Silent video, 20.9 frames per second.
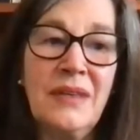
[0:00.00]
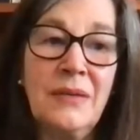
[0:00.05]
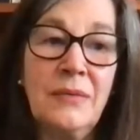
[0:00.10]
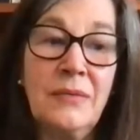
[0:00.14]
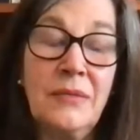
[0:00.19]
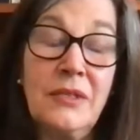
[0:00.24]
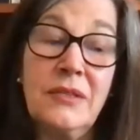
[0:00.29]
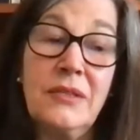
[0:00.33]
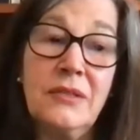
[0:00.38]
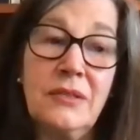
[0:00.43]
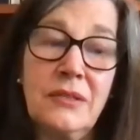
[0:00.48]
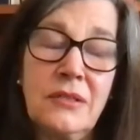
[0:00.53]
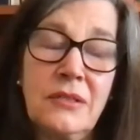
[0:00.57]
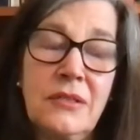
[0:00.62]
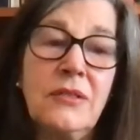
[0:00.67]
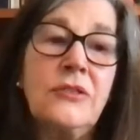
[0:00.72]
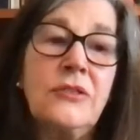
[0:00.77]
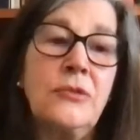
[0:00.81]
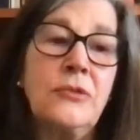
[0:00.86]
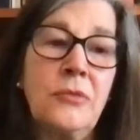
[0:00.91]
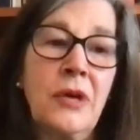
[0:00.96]
this is an
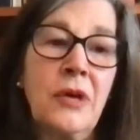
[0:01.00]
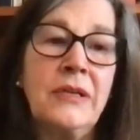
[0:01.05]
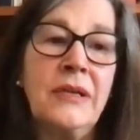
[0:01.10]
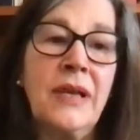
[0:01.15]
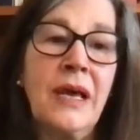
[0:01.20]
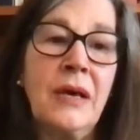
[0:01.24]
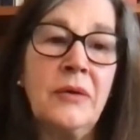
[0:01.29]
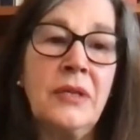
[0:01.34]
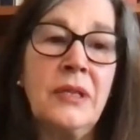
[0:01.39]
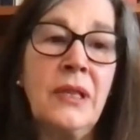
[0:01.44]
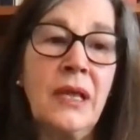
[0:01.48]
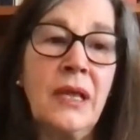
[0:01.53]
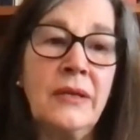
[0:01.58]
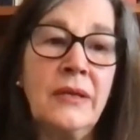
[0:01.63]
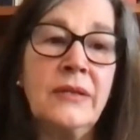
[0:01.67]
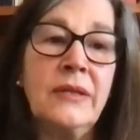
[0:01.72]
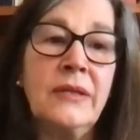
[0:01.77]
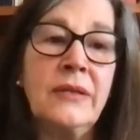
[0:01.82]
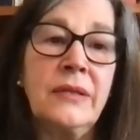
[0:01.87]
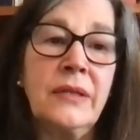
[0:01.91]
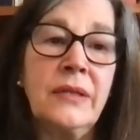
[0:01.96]
issue right now in London.